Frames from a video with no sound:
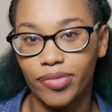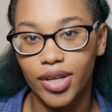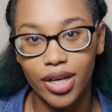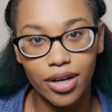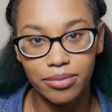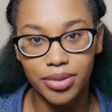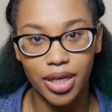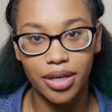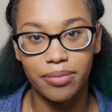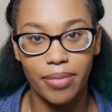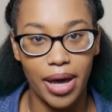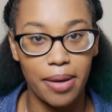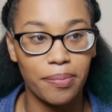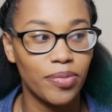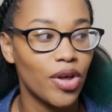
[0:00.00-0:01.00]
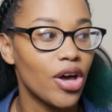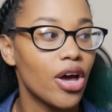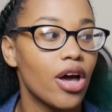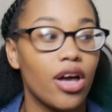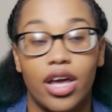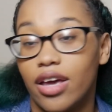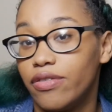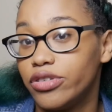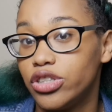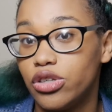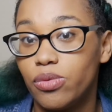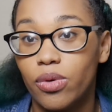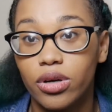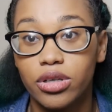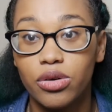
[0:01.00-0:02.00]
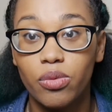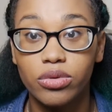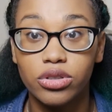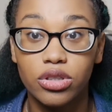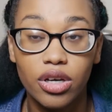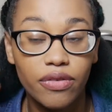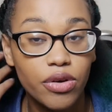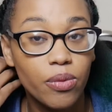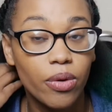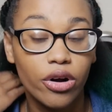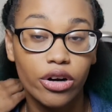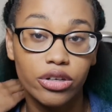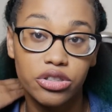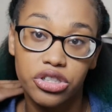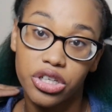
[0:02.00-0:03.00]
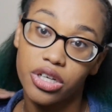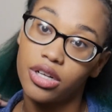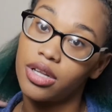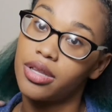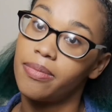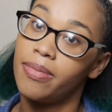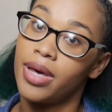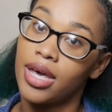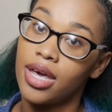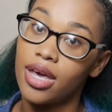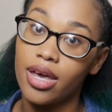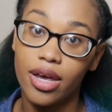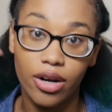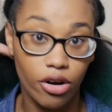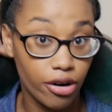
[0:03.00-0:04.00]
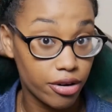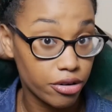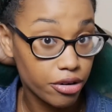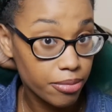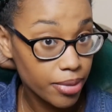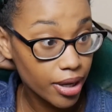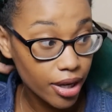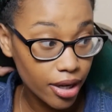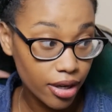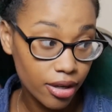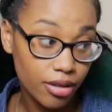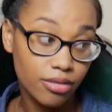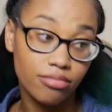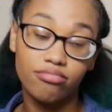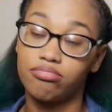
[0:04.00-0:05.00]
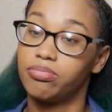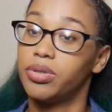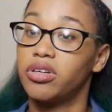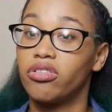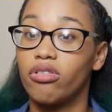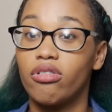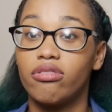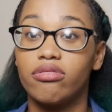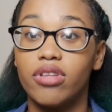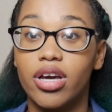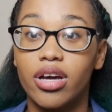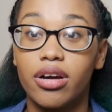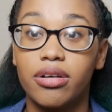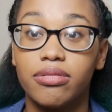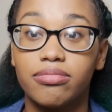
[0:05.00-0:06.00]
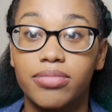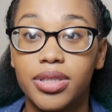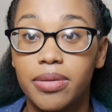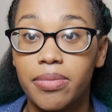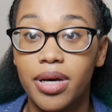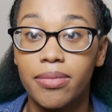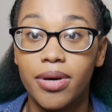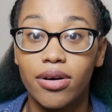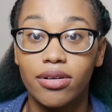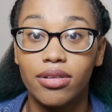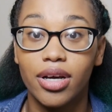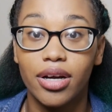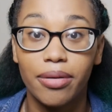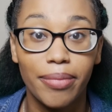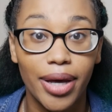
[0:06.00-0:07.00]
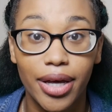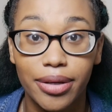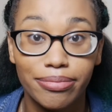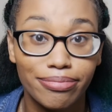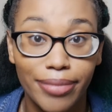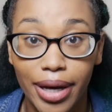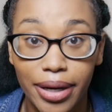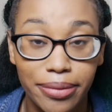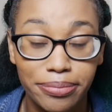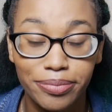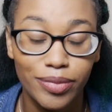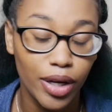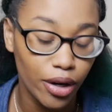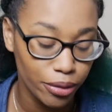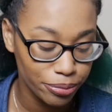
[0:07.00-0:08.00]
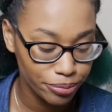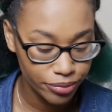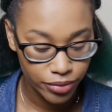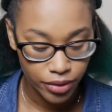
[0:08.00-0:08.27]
You know what I'm saying? Bam. If you want her to chill in the bed or in your bed, put her on there, put the baby on there, bam, bam. You know,